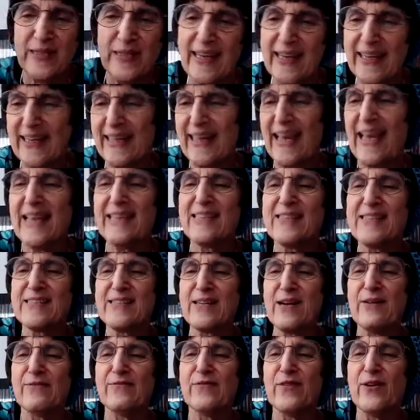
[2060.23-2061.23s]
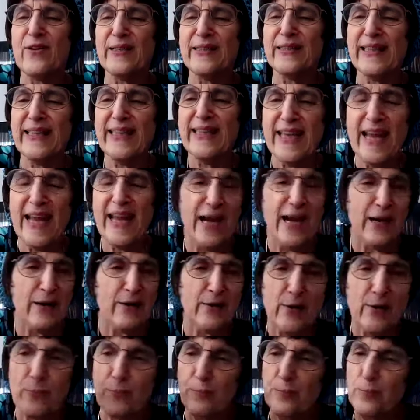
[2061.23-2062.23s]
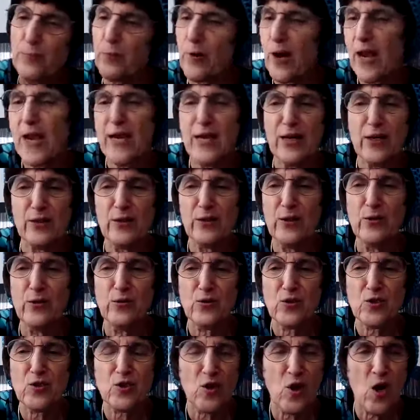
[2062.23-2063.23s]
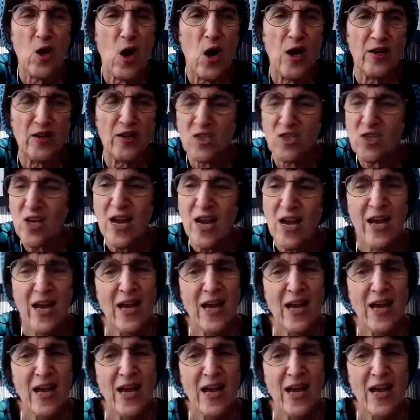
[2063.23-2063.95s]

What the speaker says: to get stuff on the air, to break new songs.